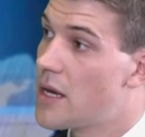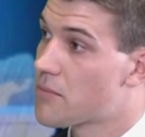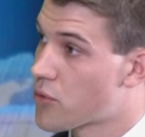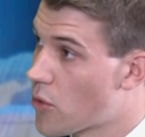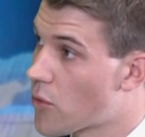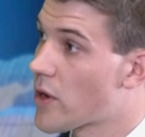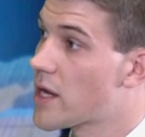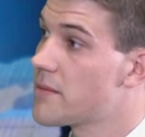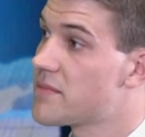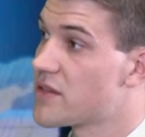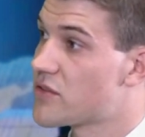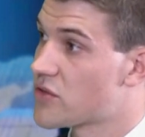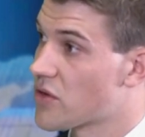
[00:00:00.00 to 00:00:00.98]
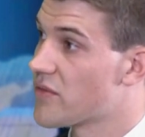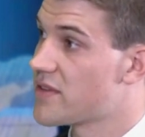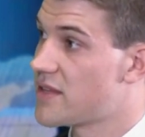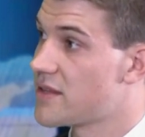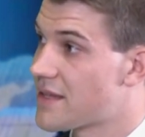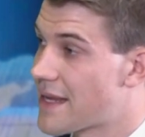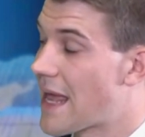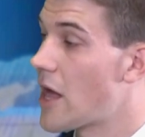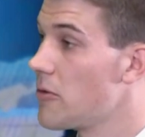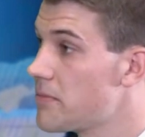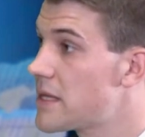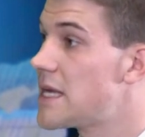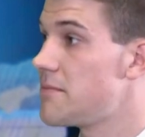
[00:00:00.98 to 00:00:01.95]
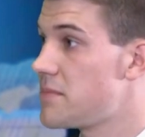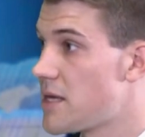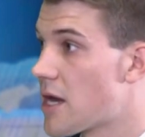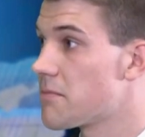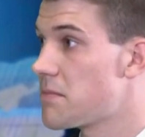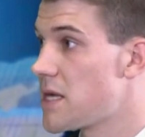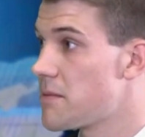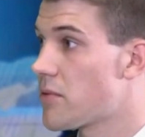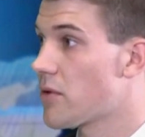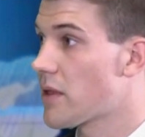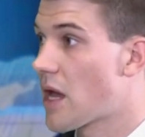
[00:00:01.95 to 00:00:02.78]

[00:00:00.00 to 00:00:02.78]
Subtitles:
programs and services that help keep young people